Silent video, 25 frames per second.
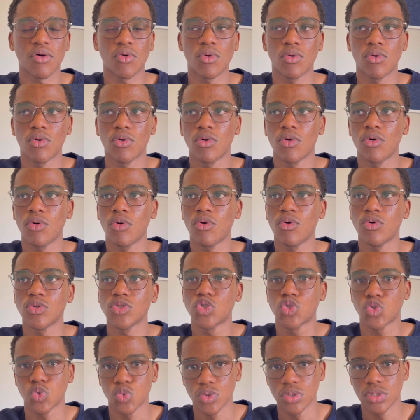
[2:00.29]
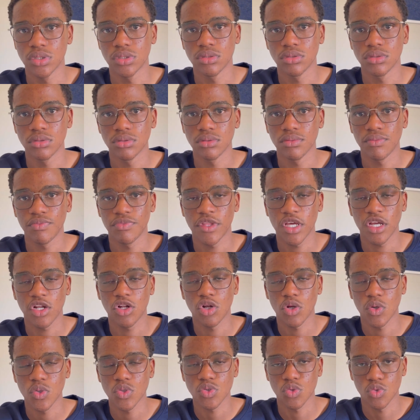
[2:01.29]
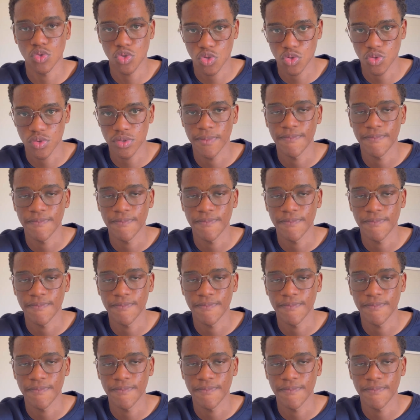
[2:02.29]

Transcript: ngo June. They close ngo June.